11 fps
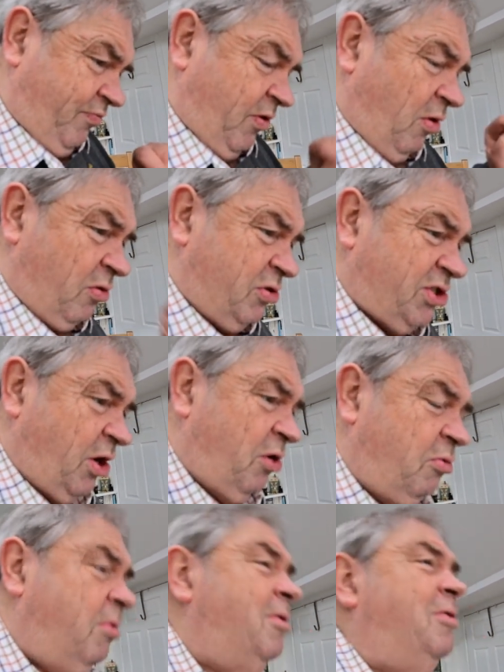
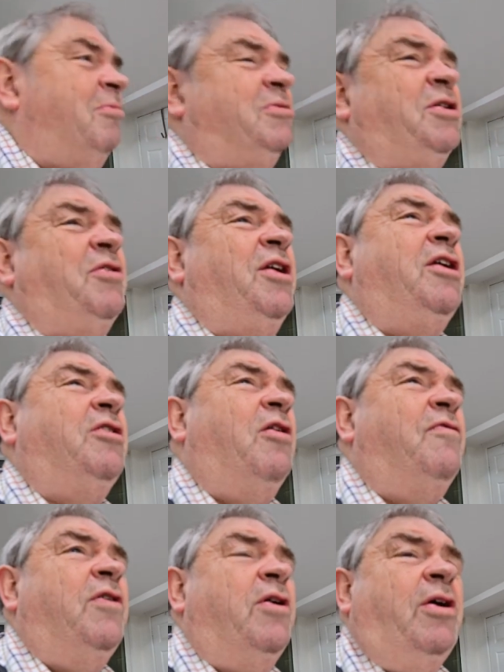Also, what was I thinking
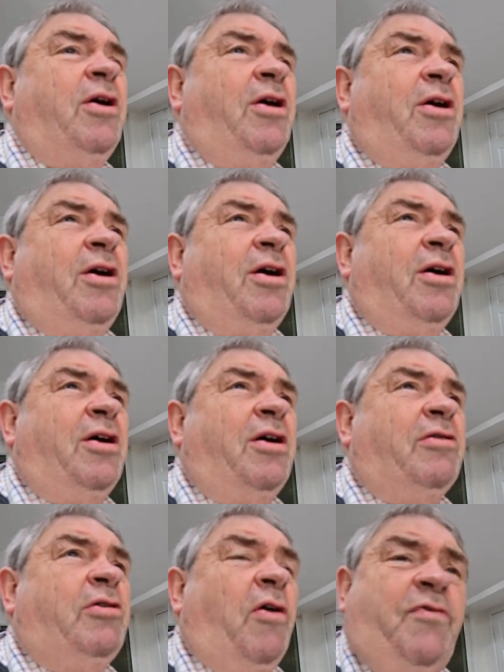of?
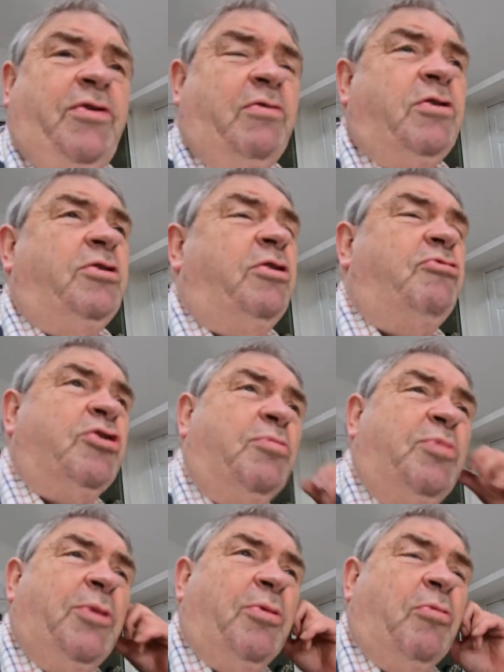Got a few other YouTube
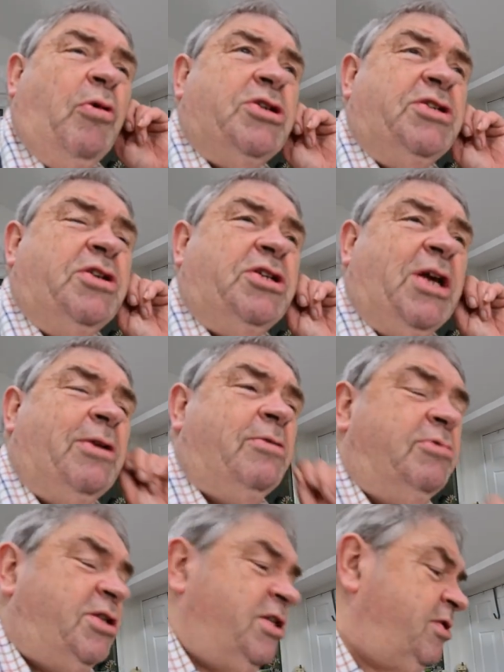people watching the channel,
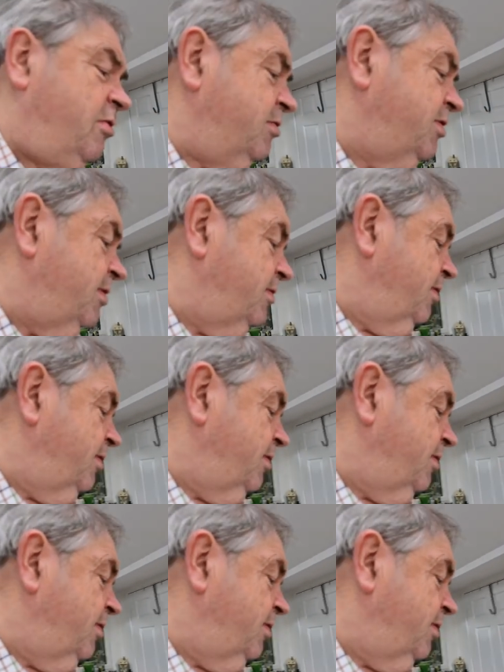which is good.